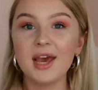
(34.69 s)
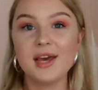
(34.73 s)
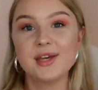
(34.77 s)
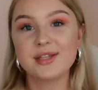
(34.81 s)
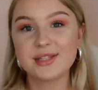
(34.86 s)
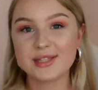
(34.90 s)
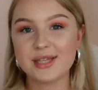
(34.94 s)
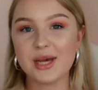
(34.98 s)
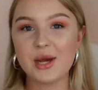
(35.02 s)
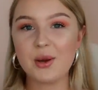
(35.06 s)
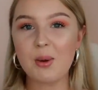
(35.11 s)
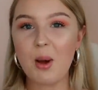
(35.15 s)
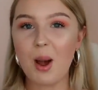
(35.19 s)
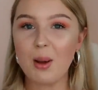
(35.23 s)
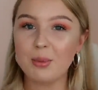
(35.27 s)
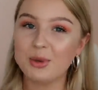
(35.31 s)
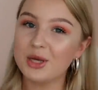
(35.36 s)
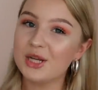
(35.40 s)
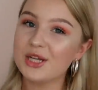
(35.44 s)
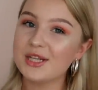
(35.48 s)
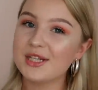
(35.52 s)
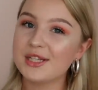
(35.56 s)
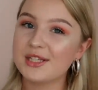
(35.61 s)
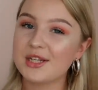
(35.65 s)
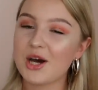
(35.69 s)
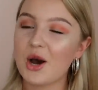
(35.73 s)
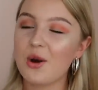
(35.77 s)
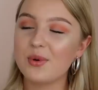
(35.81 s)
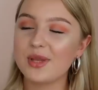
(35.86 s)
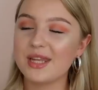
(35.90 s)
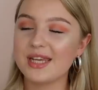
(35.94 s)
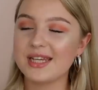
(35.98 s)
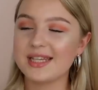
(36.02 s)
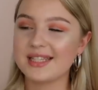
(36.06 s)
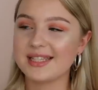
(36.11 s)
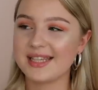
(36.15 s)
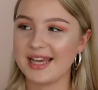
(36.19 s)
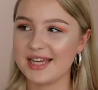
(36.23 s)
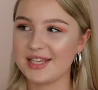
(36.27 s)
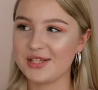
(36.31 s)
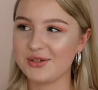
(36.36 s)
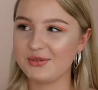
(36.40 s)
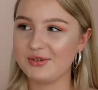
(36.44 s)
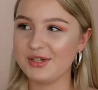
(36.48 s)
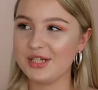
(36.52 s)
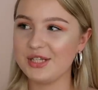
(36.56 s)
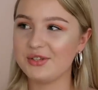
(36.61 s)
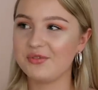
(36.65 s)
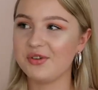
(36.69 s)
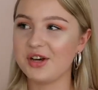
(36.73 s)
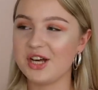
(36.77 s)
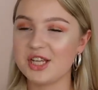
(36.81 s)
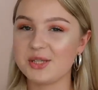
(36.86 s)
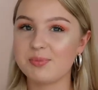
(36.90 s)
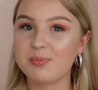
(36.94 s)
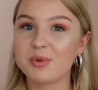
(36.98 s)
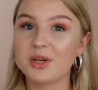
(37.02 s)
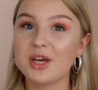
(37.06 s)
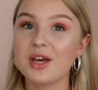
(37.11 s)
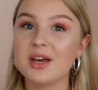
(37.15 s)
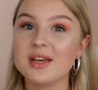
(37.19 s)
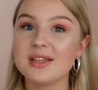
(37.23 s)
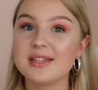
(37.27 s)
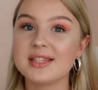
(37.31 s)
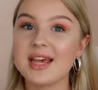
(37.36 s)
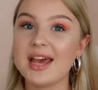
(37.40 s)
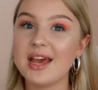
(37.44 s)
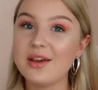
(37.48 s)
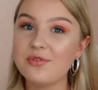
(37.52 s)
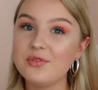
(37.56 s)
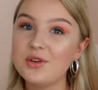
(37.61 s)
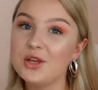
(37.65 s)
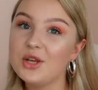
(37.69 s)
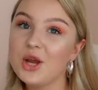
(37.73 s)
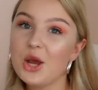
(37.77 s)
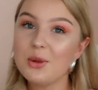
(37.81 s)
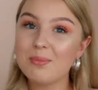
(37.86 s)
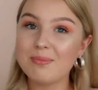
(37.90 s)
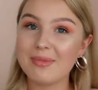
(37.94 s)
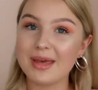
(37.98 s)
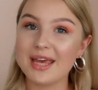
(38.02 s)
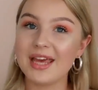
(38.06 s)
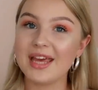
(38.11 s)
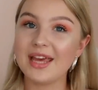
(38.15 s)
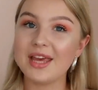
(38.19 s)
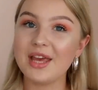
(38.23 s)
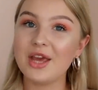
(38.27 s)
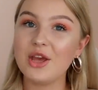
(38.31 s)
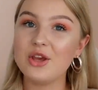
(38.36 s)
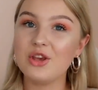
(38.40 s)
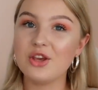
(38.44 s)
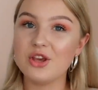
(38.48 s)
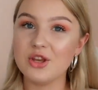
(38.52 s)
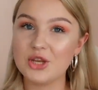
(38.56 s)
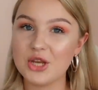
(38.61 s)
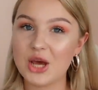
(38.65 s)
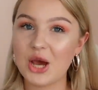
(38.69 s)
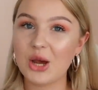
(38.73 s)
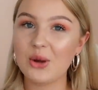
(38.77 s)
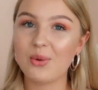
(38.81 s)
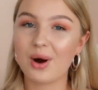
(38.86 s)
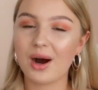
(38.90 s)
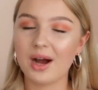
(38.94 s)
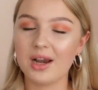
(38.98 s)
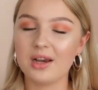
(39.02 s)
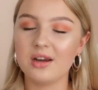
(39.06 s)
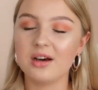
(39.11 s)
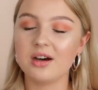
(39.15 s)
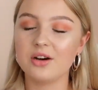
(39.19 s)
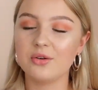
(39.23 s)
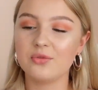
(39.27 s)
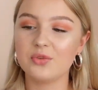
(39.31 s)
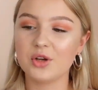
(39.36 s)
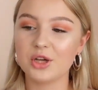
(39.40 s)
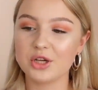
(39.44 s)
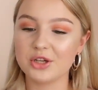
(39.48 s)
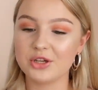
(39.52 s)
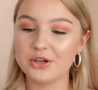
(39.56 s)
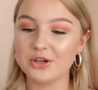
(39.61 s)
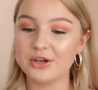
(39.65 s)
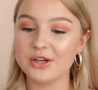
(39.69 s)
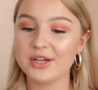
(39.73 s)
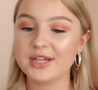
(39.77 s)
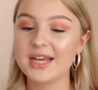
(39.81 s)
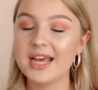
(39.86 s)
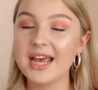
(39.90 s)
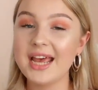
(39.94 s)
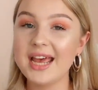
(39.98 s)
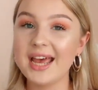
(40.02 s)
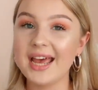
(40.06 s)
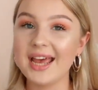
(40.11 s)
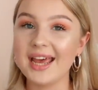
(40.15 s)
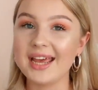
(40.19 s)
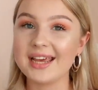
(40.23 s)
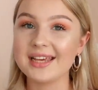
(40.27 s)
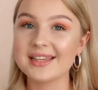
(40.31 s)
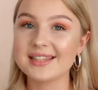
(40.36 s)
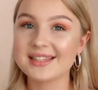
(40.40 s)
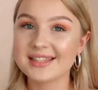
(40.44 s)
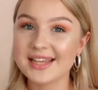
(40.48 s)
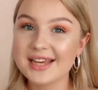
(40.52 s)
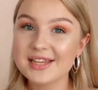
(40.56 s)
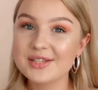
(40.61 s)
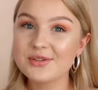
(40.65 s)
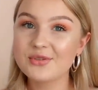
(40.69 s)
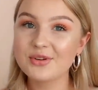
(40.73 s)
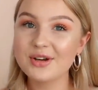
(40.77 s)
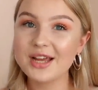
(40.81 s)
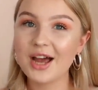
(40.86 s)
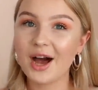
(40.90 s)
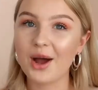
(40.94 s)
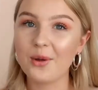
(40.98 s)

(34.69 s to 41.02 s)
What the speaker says: So I'm gonna start with accessories first, because if you know me, you know I love a good accessory.